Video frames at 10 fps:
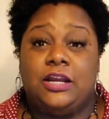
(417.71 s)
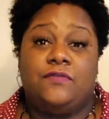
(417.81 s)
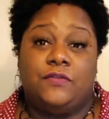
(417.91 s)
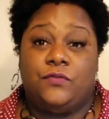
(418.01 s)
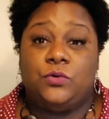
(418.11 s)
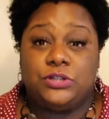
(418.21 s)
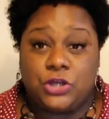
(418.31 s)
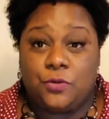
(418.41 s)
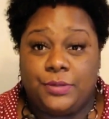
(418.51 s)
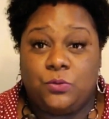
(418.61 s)
there if the food
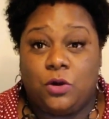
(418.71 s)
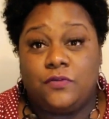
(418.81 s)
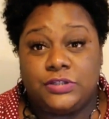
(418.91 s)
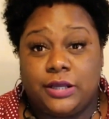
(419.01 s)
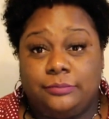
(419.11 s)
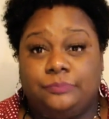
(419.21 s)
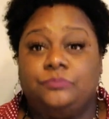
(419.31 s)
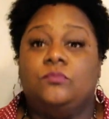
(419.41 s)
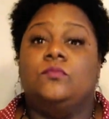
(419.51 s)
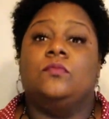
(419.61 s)
is going to be worth
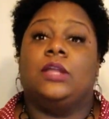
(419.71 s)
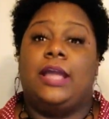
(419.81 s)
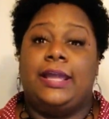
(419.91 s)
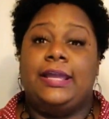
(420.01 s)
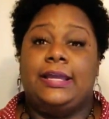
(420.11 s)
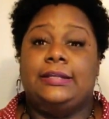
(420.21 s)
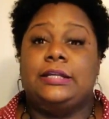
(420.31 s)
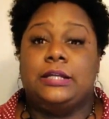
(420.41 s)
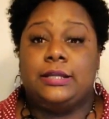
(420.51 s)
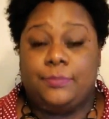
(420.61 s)
something.
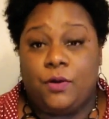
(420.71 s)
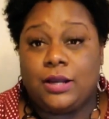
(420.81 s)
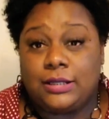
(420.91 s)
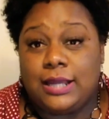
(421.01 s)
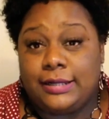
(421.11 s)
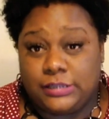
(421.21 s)
And the parking